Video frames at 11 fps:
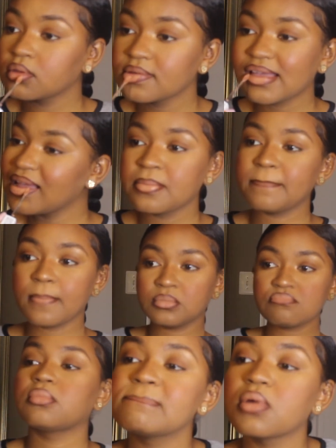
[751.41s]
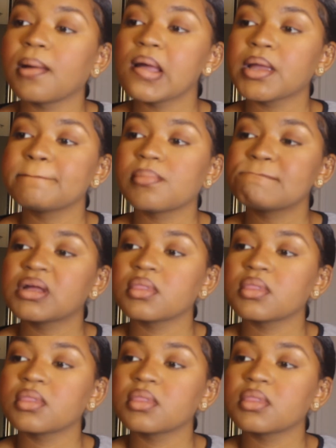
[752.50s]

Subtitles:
Matte Ink in the